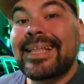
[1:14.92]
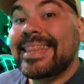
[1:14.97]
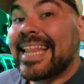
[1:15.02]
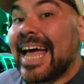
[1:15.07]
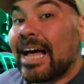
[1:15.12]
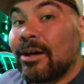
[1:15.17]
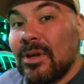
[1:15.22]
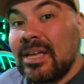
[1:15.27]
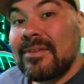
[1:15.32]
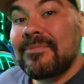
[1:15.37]

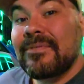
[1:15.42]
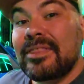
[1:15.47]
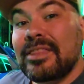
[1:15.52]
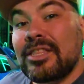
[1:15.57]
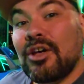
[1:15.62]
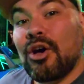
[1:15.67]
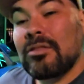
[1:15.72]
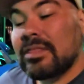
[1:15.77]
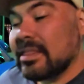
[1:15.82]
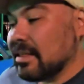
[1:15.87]
Now, even
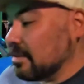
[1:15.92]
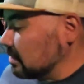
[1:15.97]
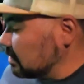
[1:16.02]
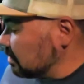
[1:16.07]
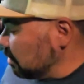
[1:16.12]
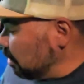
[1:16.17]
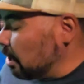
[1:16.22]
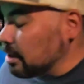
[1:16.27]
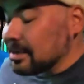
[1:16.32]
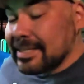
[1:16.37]
though the
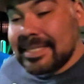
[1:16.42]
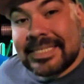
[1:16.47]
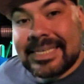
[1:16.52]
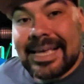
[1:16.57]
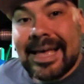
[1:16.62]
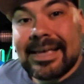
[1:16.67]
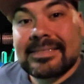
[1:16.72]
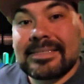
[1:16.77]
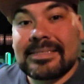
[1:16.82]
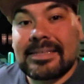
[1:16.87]
car
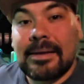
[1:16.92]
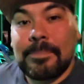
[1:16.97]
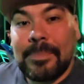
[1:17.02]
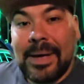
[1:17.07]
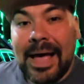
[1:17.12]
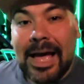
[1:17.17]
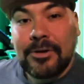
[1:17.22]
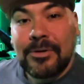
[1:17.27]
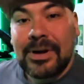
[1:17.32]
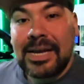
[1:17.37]
says the
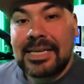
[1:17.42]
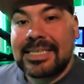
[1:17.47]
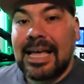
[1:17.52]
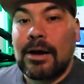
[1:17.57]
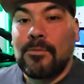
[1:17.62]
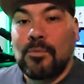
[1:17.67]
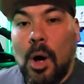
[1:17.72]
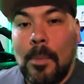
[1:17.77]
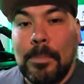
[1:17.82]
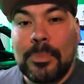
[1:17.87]
battery is at one